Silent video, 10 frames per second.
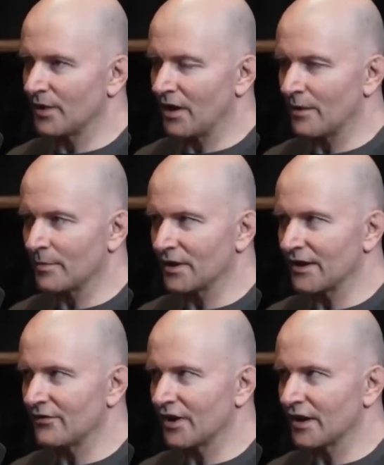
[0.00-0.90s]
But I
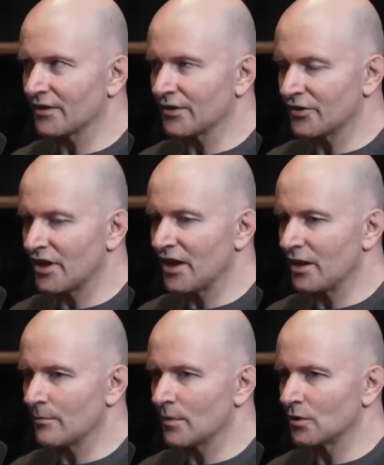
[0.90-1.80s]
believe that the
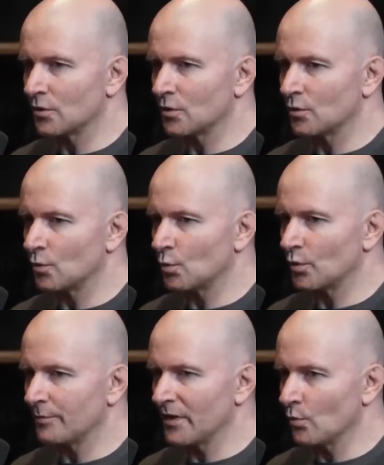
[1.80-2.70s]
team
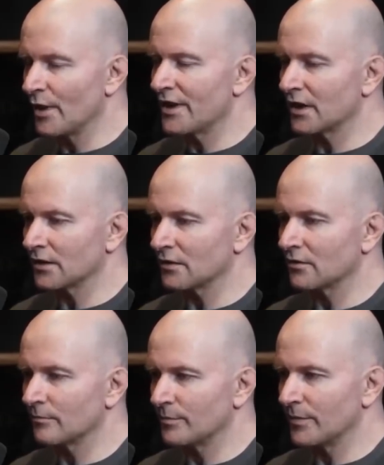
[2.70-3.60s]
would be weakened
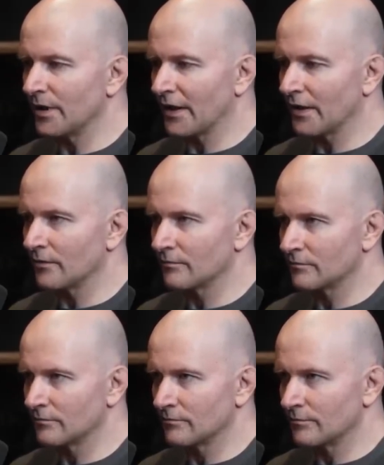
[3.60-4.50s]
by
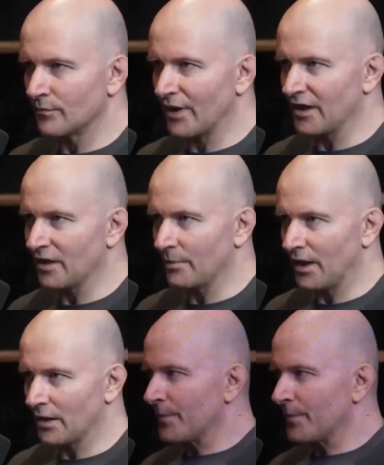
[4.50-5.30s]
breaking apart.